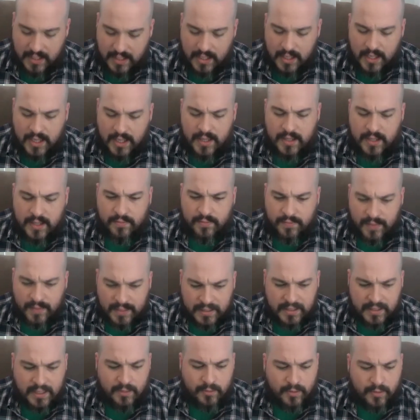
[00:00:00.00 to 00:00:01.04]
And then
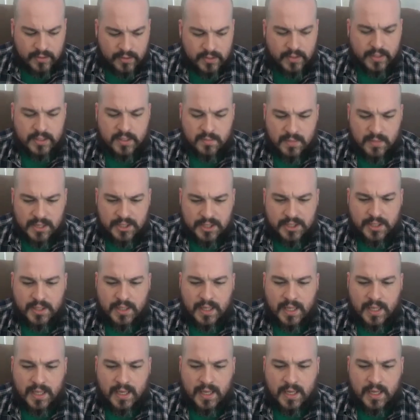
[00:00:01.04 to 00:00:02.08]
finally, I would also like to mention
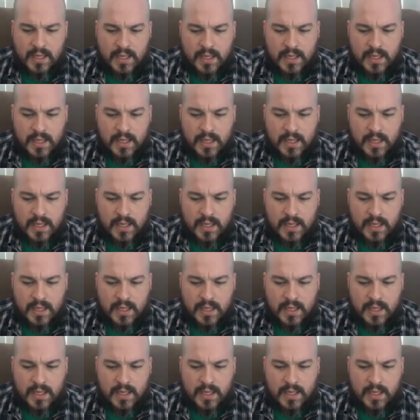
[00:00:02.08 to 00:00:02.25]
that